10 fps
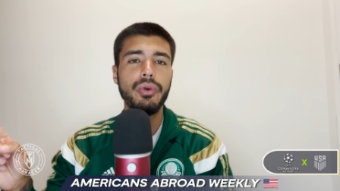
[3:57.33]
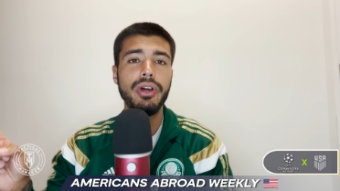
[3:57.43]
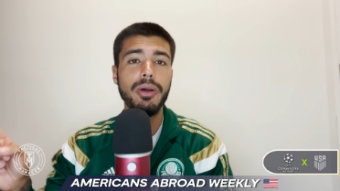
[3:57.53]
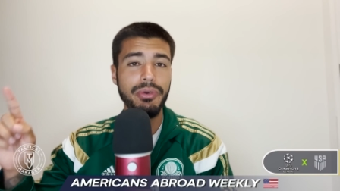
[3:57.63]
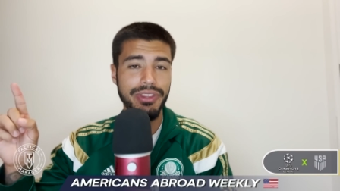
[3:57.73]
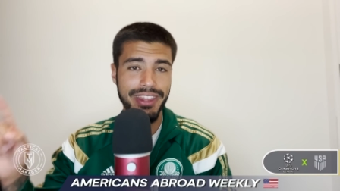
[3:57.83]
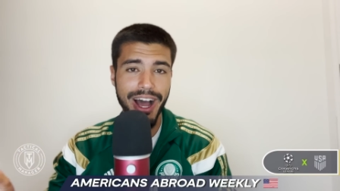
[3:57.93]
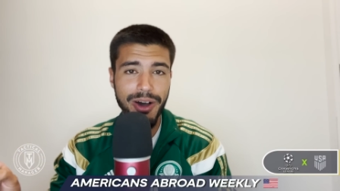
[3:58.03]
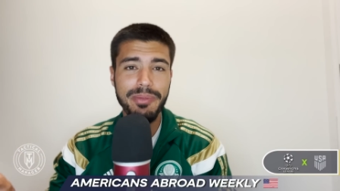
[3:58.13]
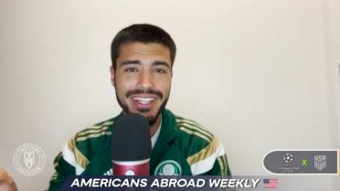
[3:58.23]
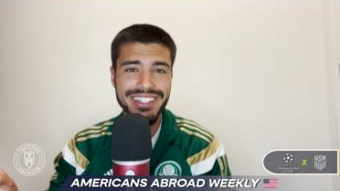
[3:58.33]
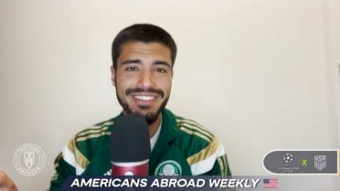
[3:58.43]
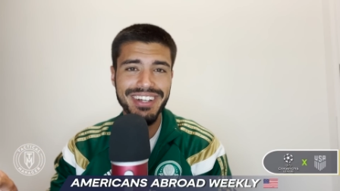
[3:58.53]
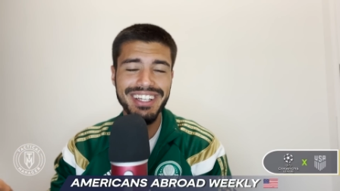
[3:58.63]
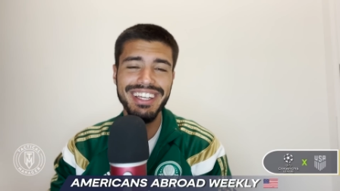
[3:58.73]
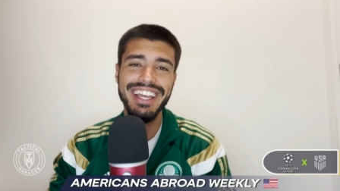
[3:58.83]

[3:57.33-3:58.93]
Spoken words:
World Cup without Benzema,